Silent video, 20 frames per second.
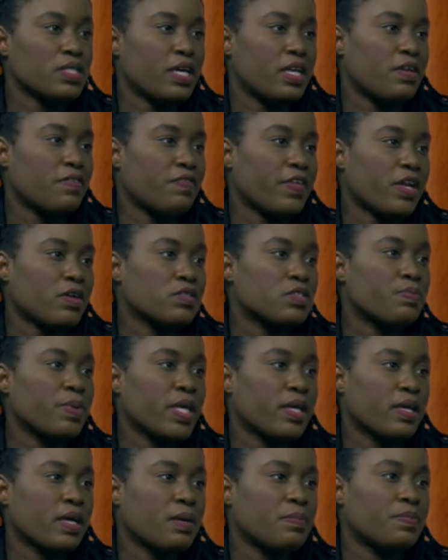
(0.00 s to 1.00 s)
And if they don't
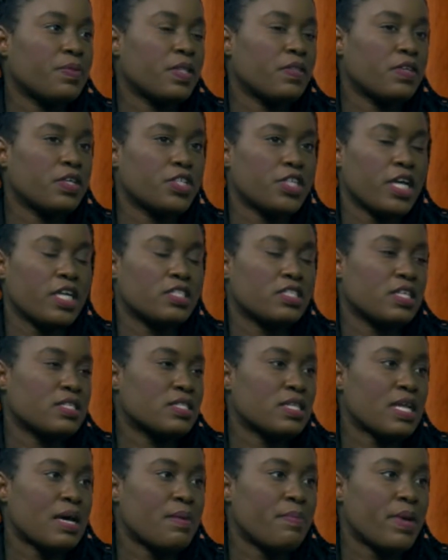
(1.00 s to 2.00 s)
speak up, then the change that's
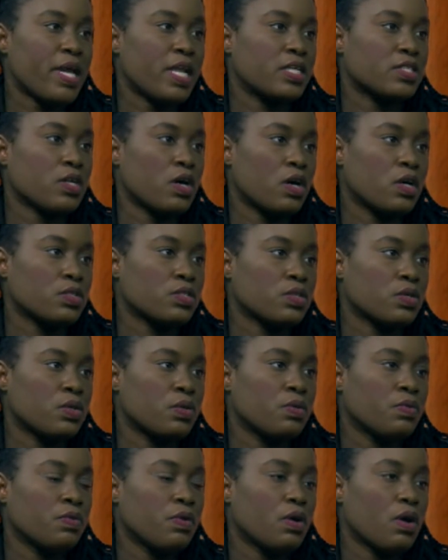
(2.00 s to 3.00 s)
not made is
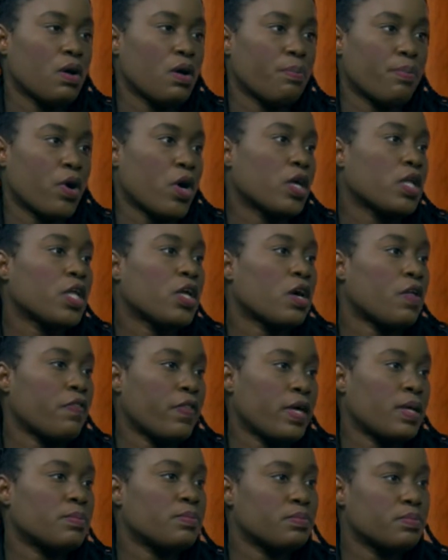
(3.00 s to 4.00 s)
also partly on
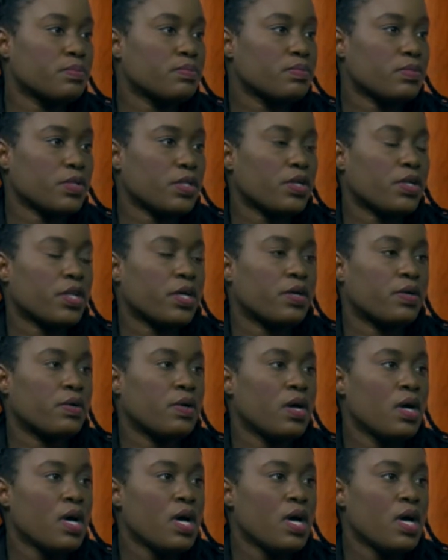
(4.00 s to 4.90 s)
them, you know.